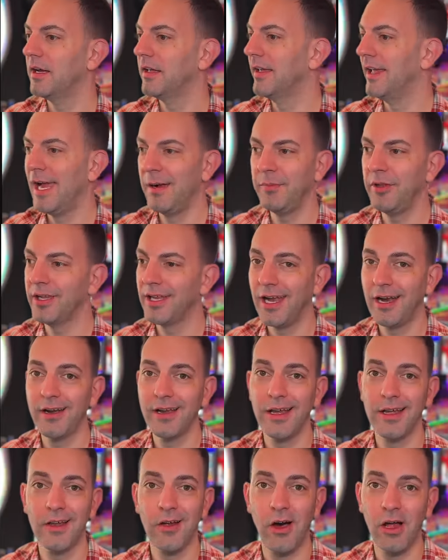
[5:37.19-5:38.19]
gambling
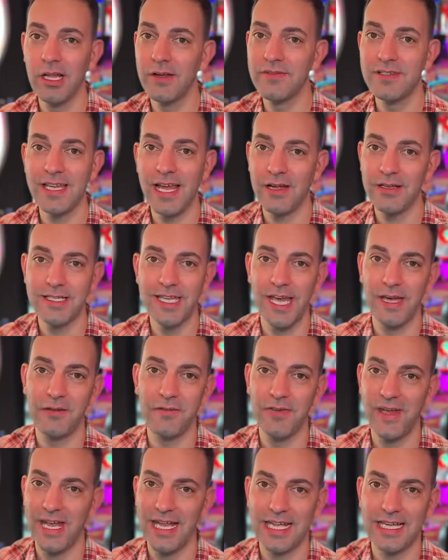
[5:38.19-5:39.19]
area in all of
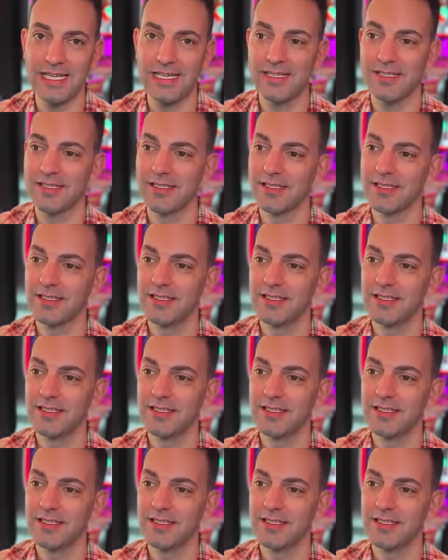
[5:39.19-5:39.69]
downtown Vegas.